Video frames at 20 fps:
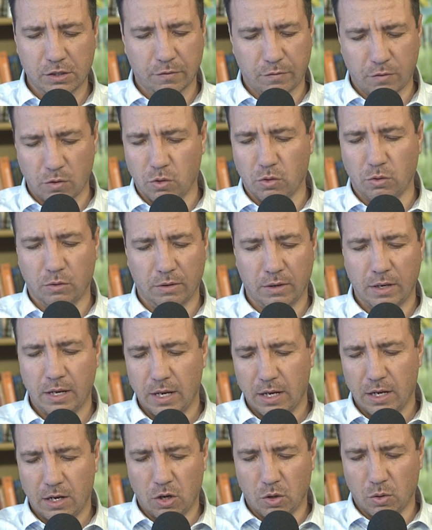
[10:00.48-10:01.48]
of all,
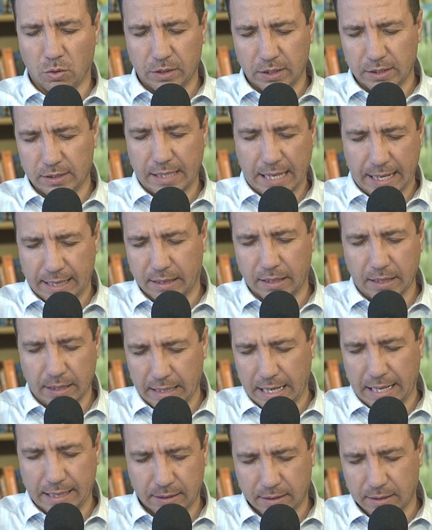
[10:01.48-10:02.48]
Lord, is that
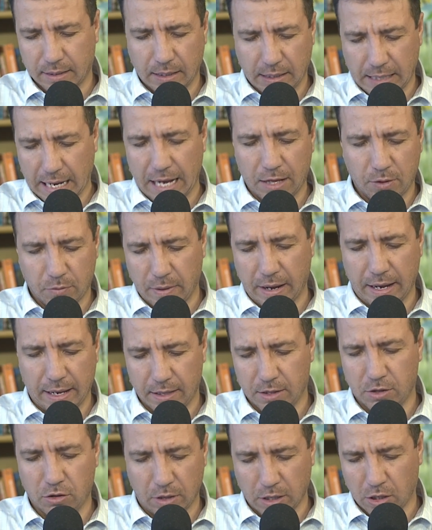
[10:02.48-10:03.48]
gateway
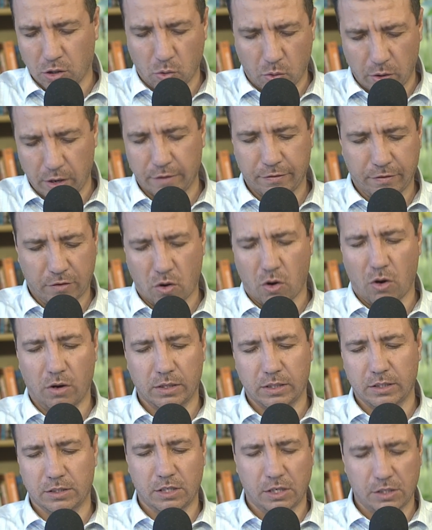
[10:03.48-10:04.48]
to the glory of
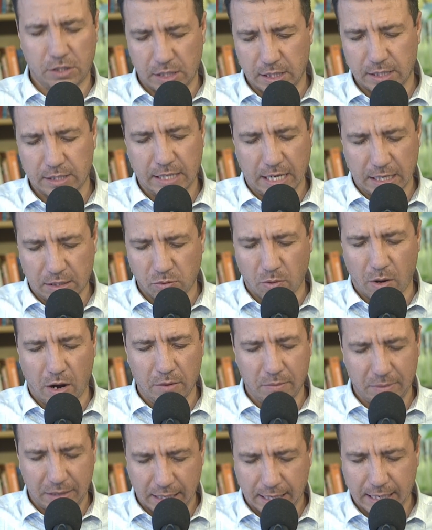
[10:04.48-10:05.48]
God. And so, Jesus, that's why
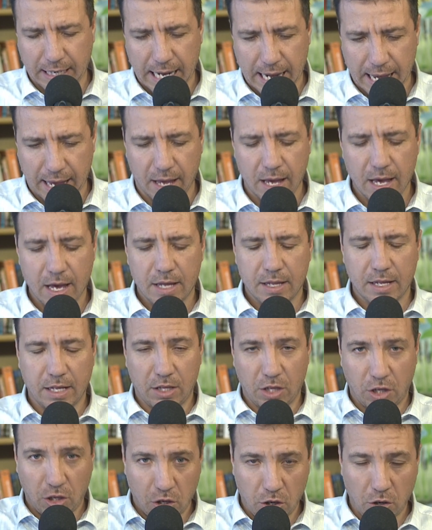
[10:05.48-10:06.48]
we declare that
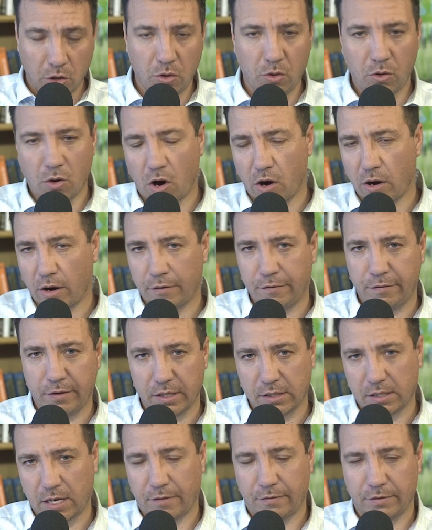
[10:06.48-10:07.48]
you are our
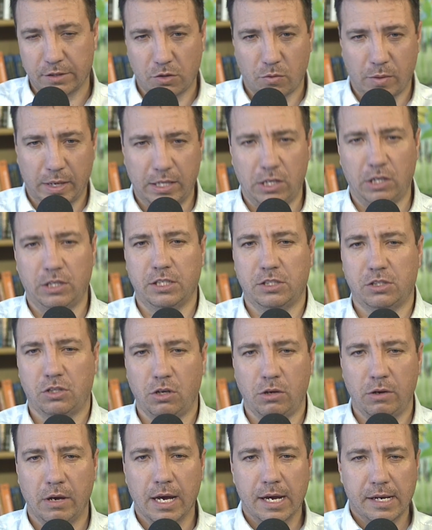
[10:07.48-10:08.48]
first love. And so what you just
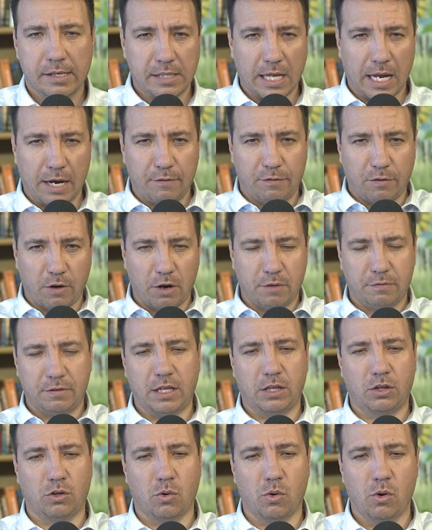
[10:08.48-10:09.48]
do, stand in front of
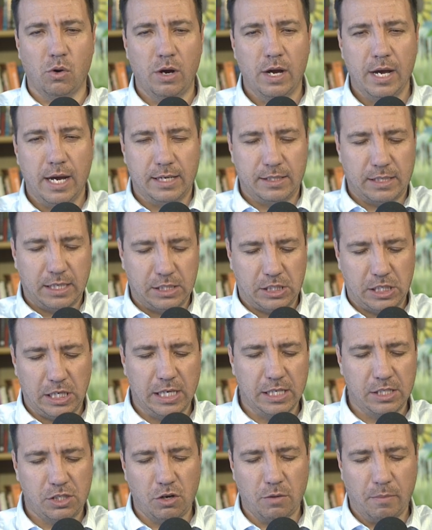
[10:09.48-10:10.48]
the door and say,
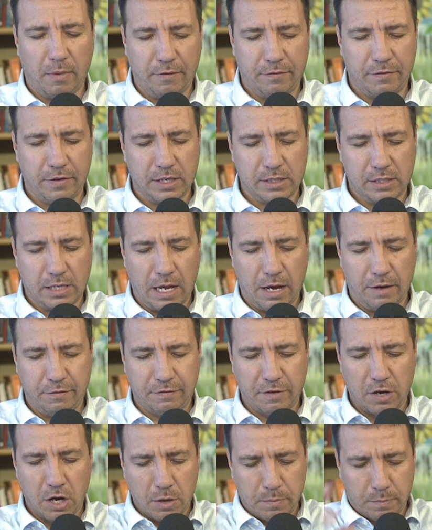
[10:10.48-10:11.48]
Jesus, you're my first
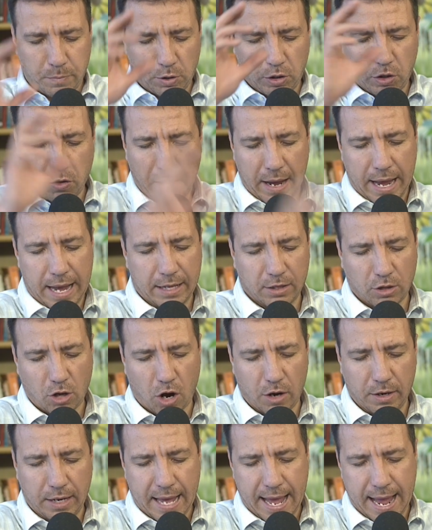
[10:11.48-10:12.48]
love. Put your hand
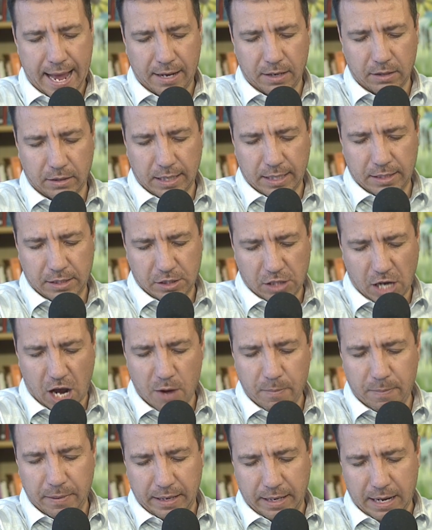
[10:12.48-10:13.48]
on the handle and just
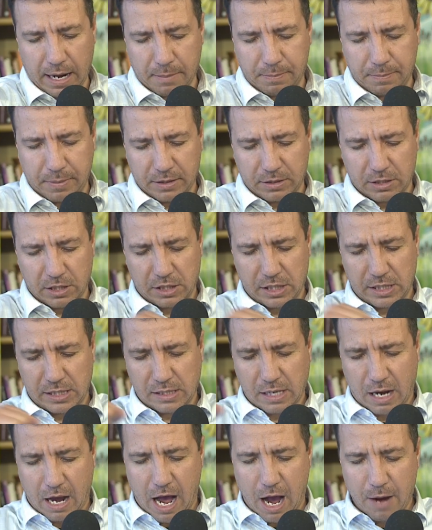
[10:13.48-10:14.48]
open it up. And so, Jesus,
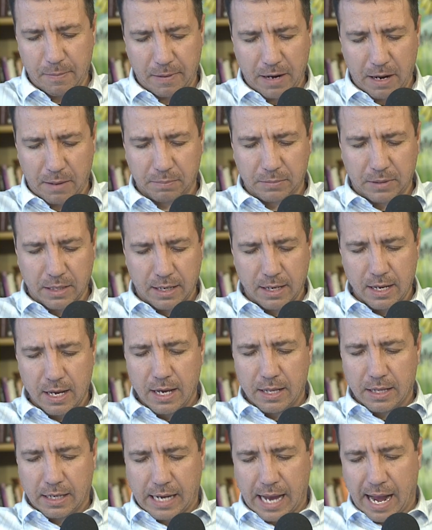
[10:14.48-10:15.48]
I open up the
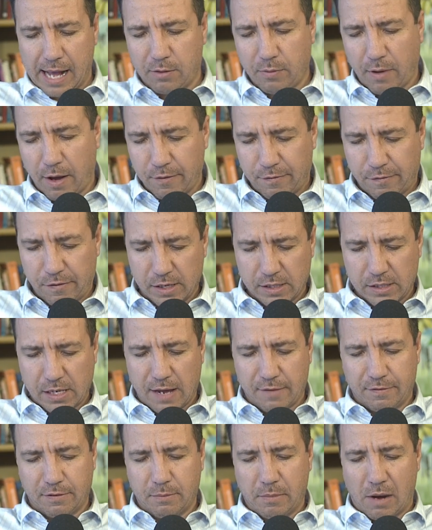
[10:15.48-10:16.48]
gateway of first
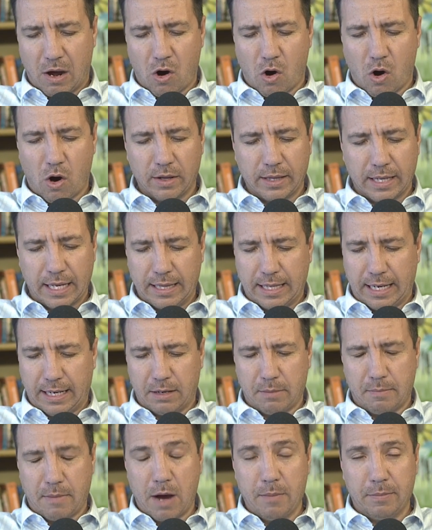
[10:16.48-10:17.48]
love in my heart. And then
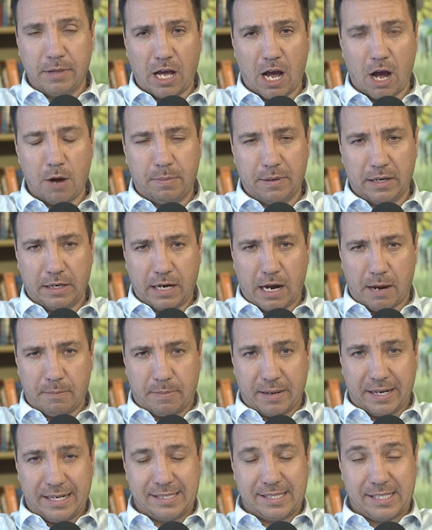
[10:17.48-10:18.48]
the moment I open it up,
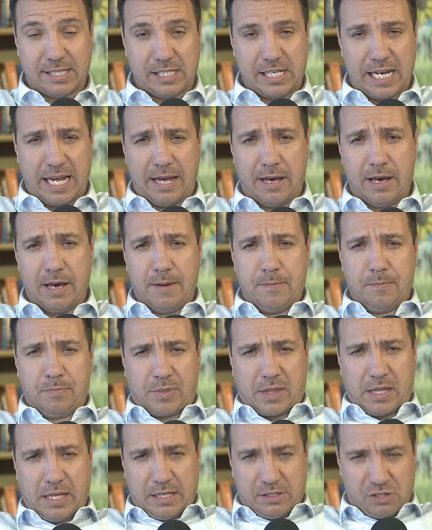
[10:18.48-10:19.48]
I just see
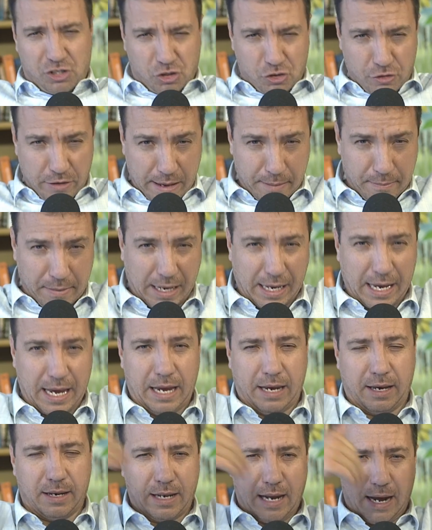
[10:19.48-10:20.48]
the streaming
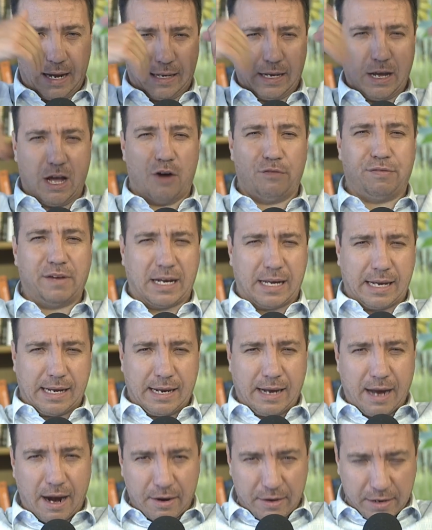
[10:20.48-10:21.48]
in like of a
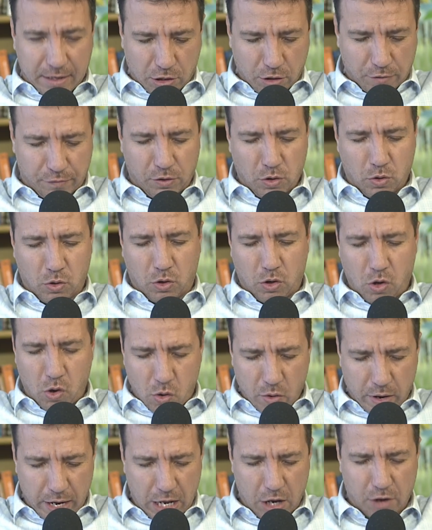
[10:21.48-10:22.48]
current of your
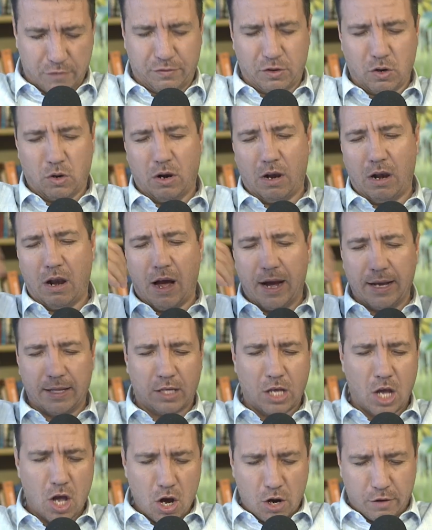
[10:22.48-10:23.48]
glory, of your light,
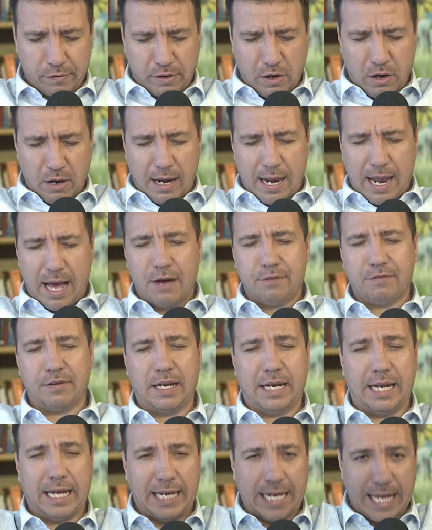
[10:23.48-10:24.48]
of your love.
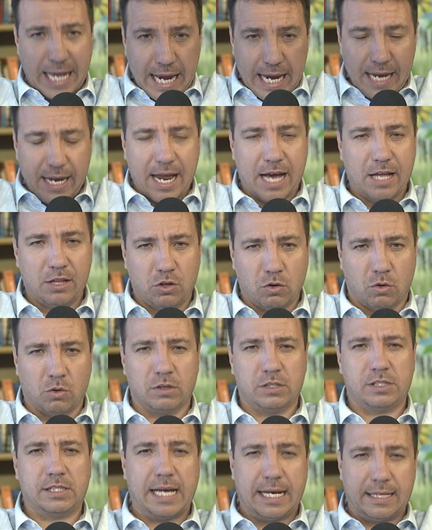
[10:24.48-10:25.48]
And then in that door
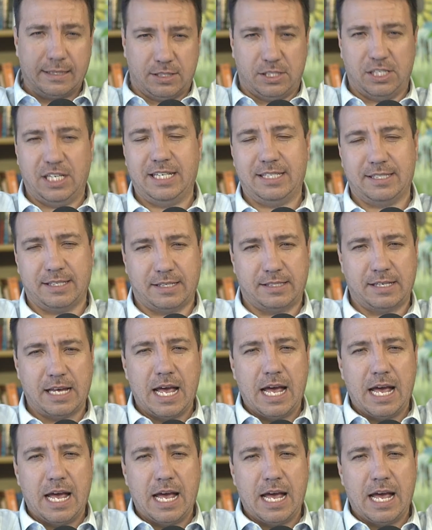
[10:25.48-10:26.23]
stands Jesus,